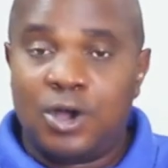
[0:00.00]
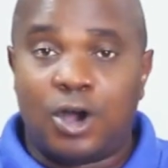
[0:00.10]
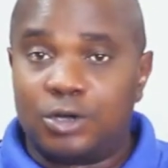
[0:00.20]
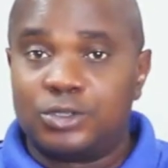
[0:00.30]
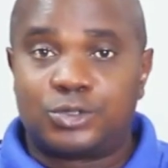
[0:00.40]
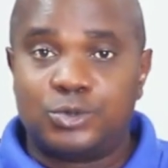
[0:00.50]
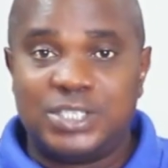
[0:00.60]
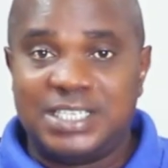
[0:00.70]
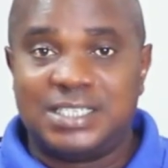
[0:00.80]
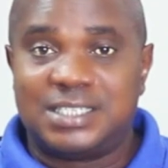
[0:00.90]
all those
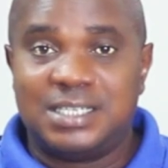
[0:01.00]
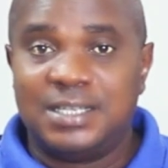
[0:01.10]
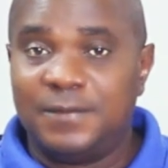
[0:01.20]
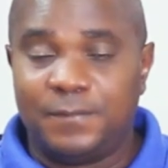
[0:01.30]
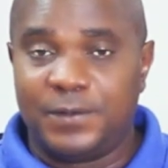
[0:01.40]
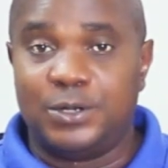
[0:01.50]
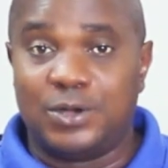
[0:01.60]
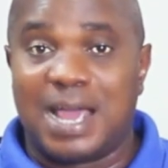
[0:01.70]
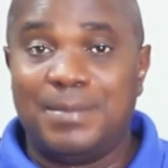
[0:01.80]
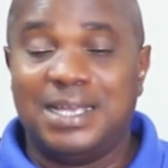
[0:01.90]
2Ds
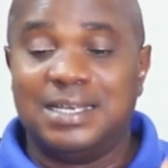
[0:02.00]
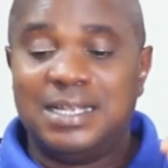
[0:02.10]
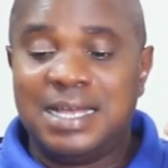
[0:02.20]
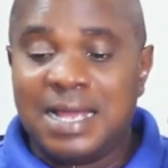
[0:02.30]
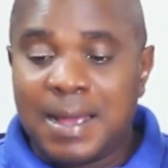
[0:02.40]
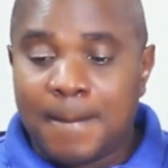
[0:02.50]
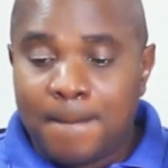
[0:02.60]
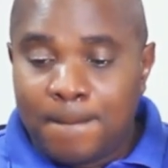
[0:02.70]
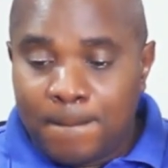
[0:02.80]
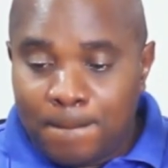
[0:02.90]
video, I mean
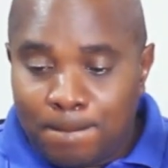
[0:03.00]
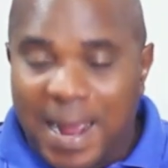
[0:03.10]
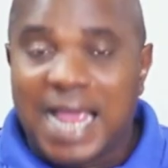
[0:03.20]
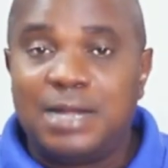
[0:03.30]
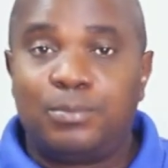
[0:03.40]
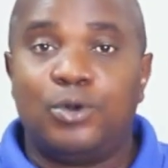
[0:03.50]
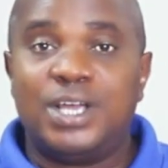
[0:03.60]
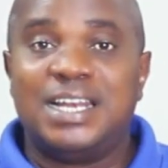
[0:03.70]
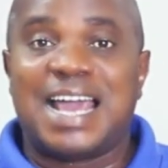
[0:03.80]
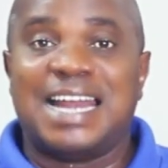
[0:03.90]

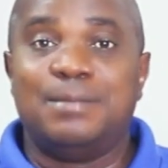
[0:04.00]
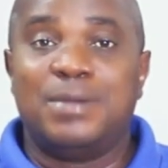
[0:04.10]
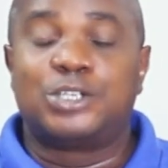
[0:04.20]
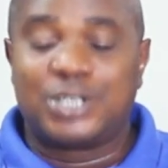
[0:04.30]
mind-blowing animation.